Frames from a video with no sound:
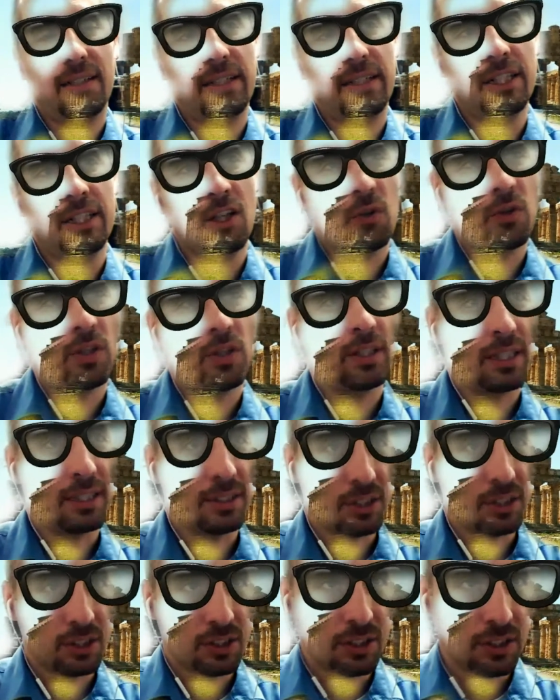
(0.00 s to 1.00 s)
the
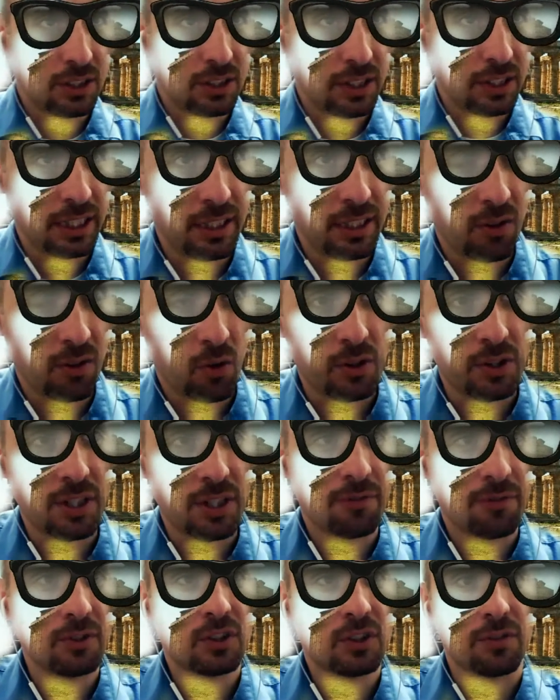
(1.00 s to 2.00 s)
consistency or
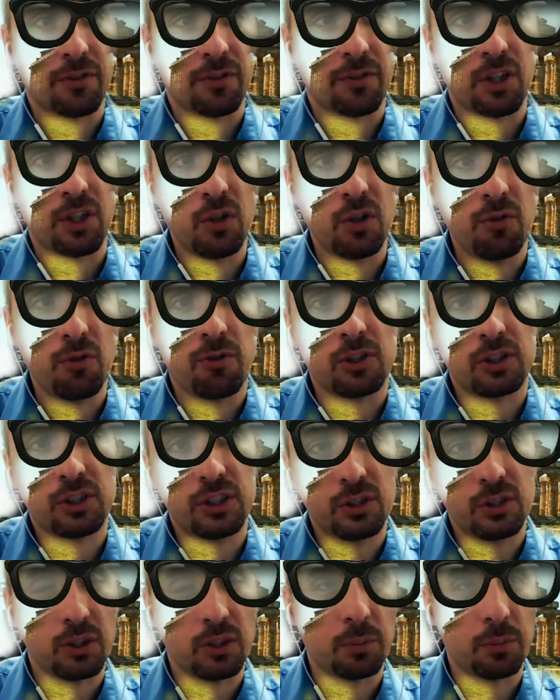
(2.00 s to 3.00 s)
difference of you
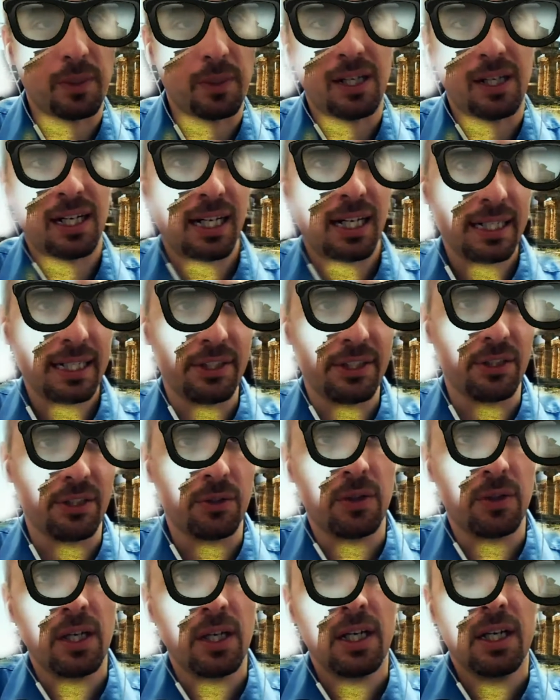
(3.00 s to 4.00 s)
versus what's behind you,